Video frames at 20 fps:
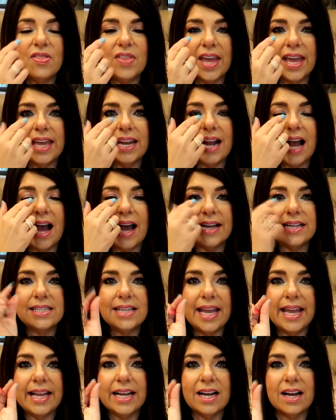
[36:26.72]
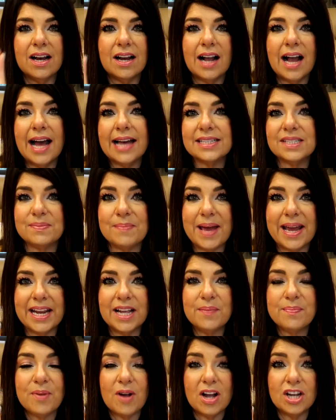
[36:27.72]
then I take a
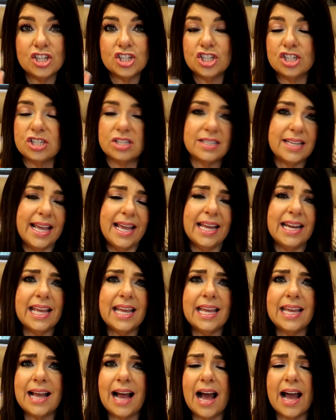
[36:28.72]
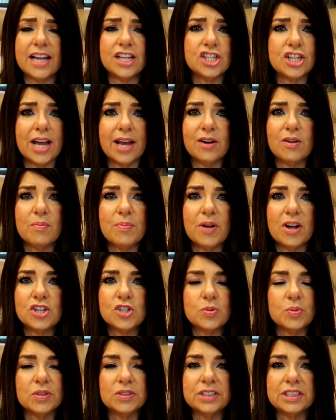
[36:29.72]
cosmetic brush, just any eyeshadow
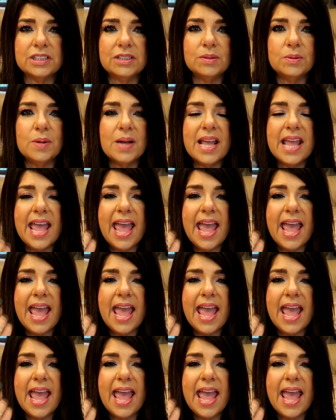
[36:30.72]
brush will do,